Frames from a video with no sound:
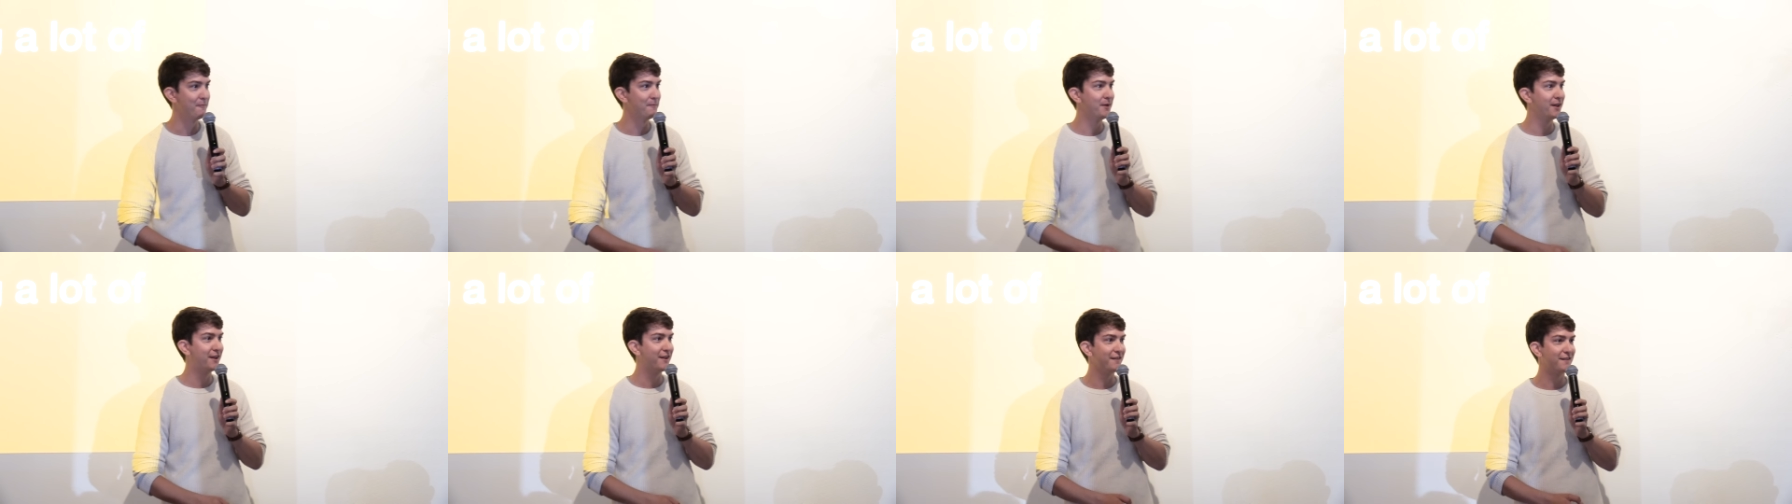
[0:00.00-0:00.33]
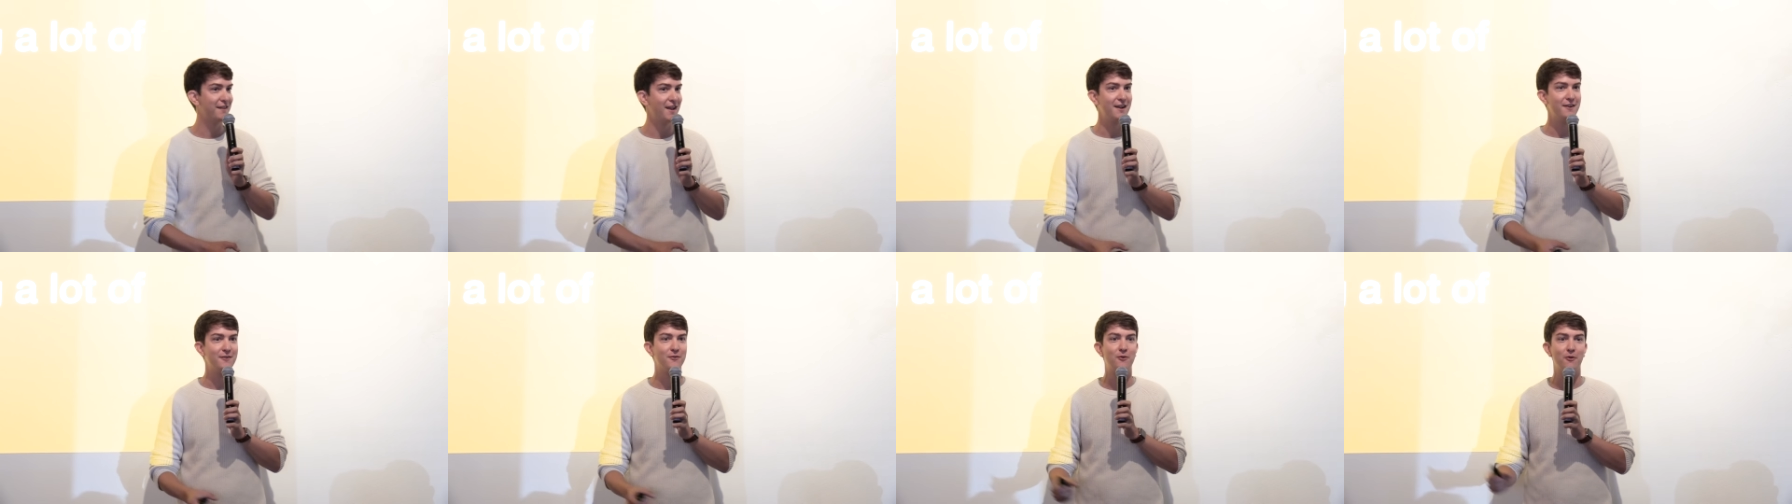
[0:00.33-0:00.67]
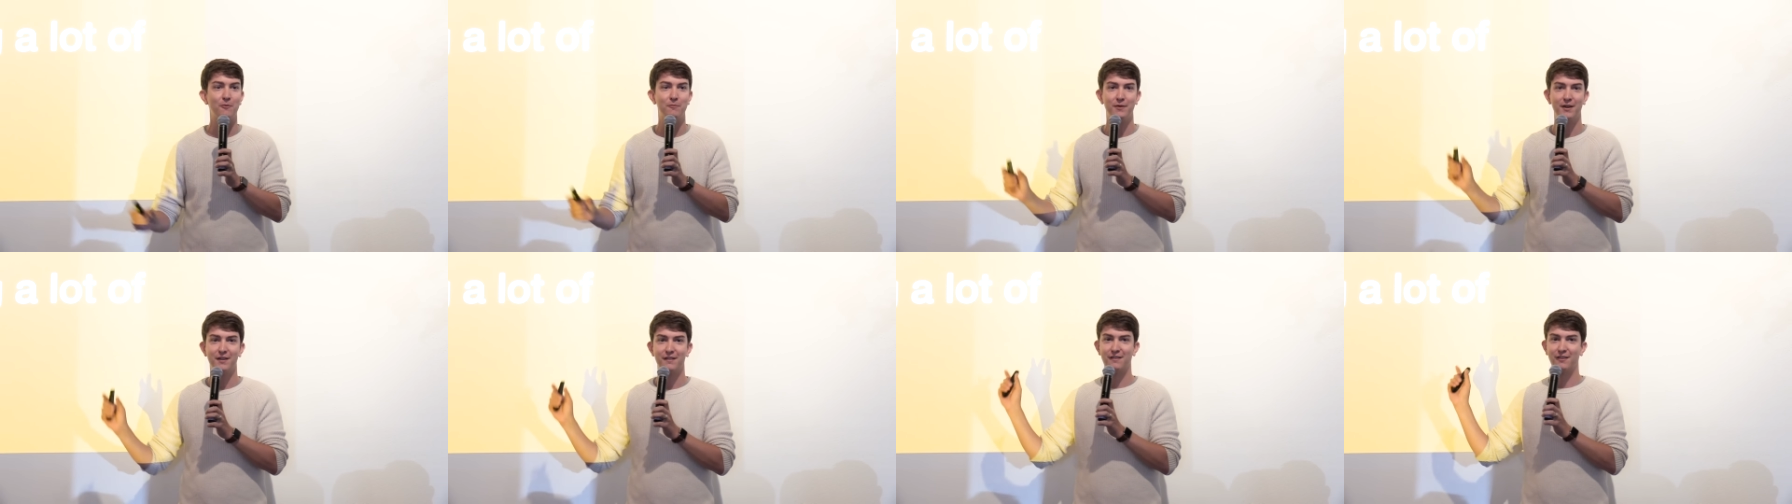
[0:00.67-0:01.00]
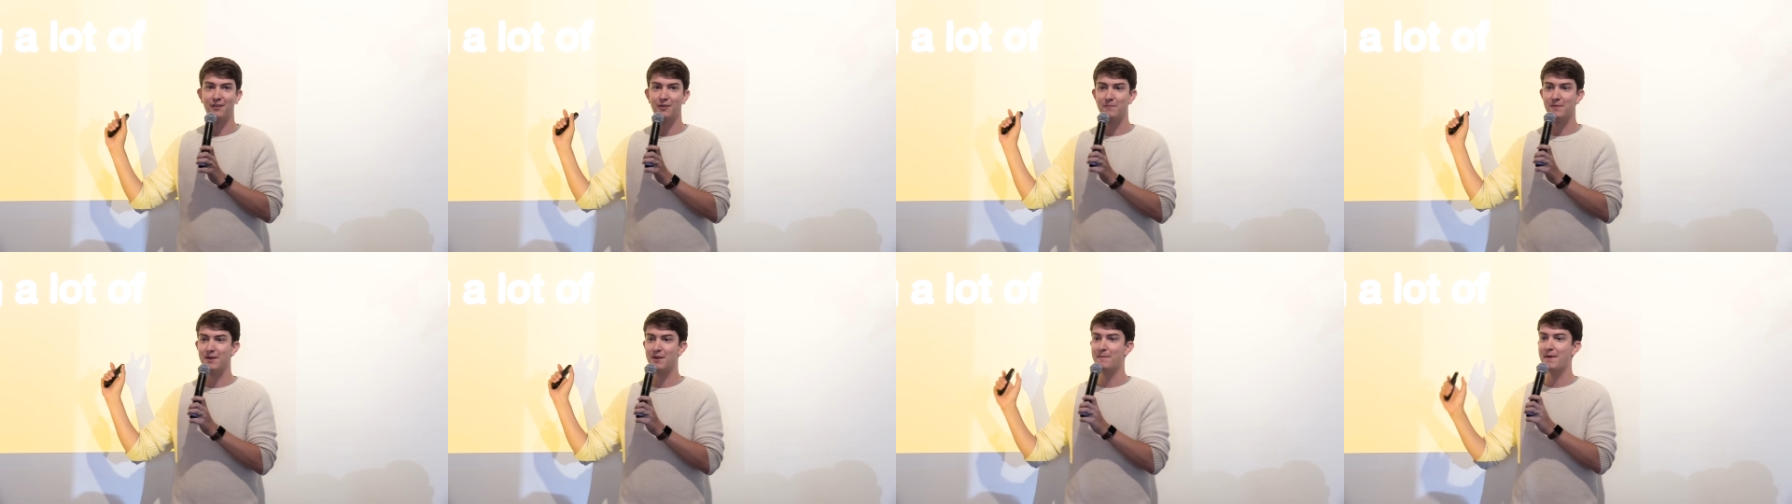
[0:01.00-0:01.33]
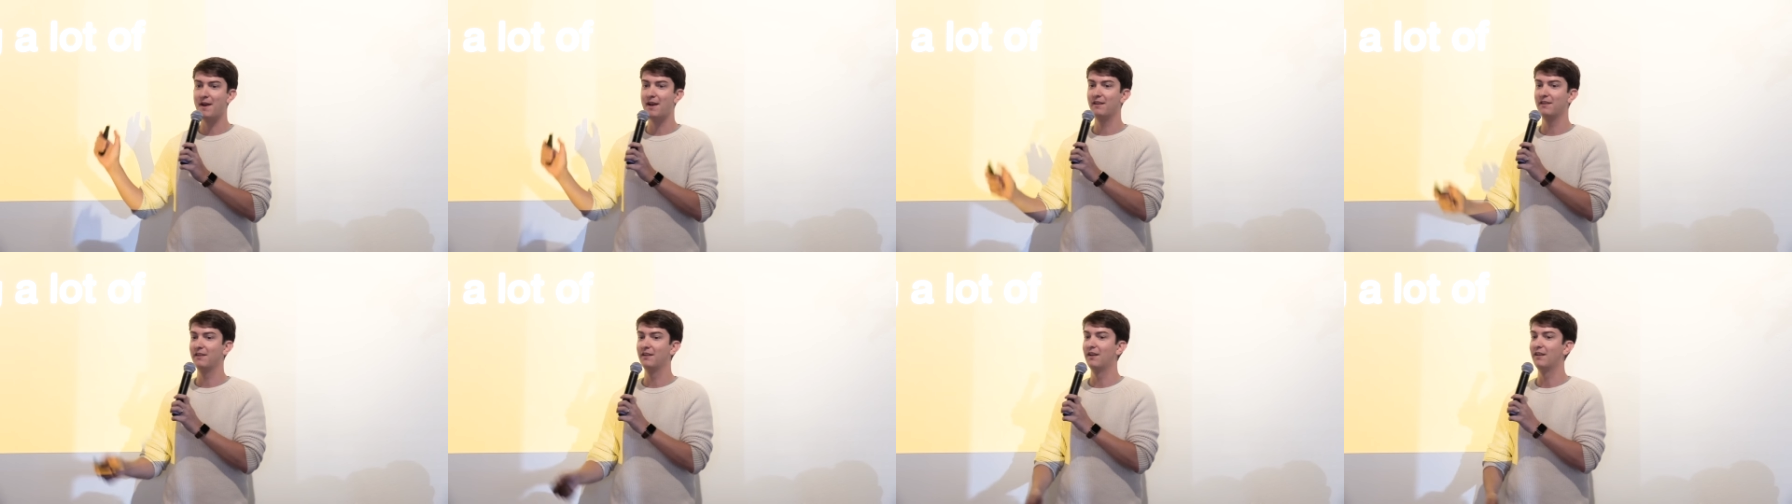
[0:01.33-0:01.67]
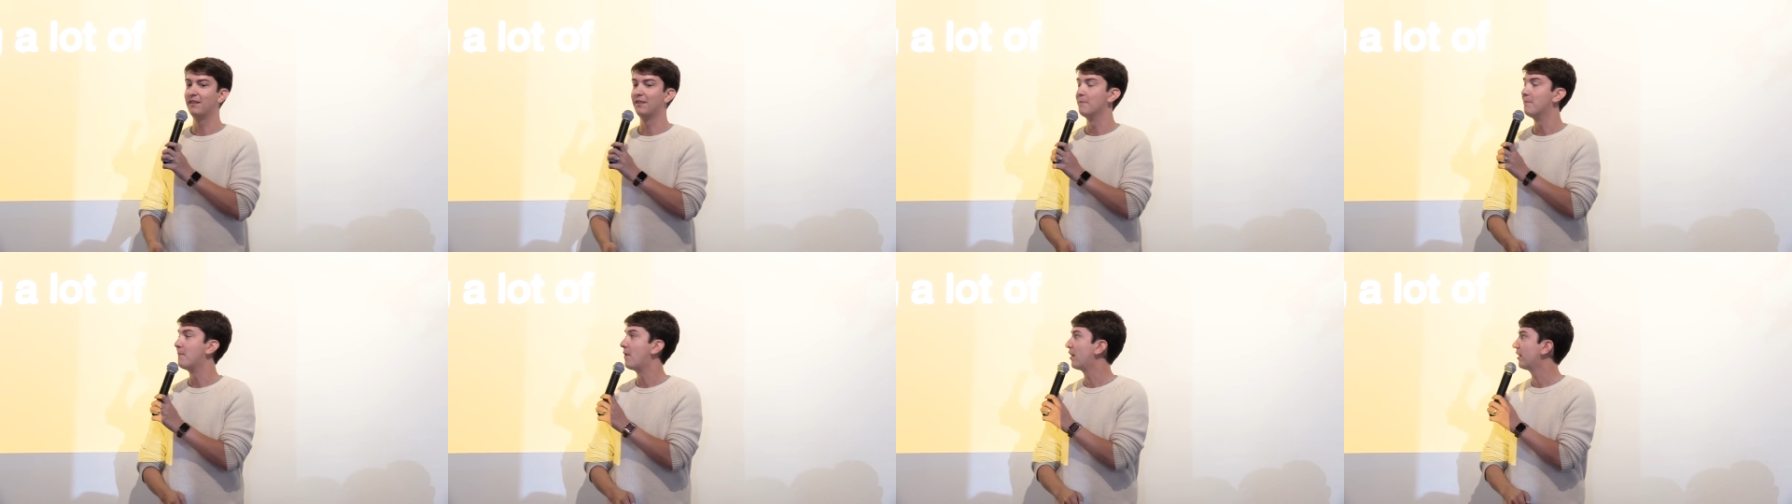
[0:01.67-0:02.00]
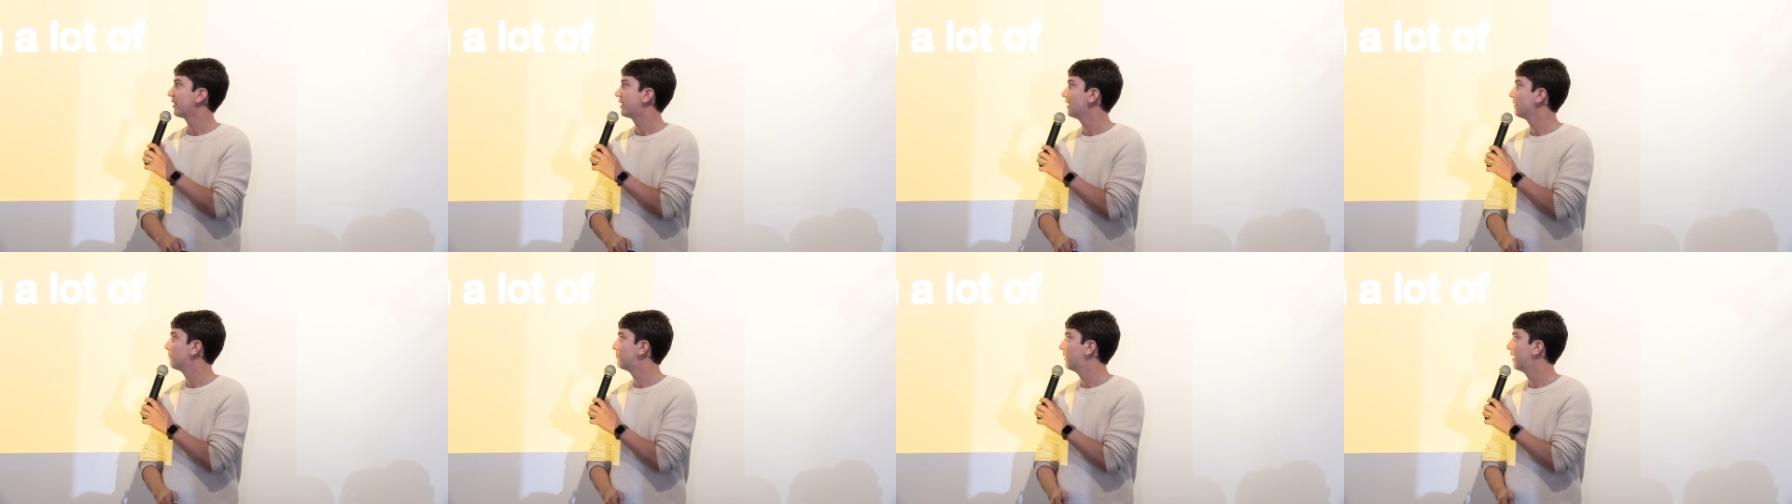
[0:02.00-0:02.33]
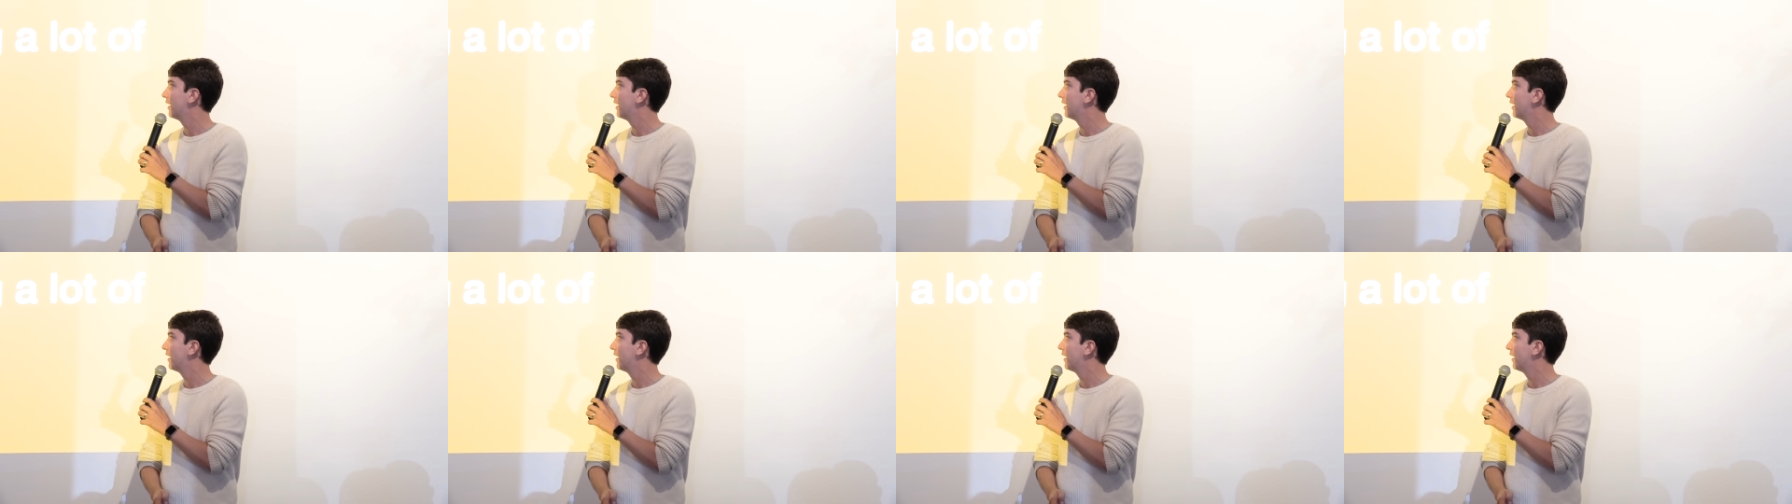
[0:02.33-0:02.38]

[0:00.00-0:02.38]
because that incorporates a little bit about the market,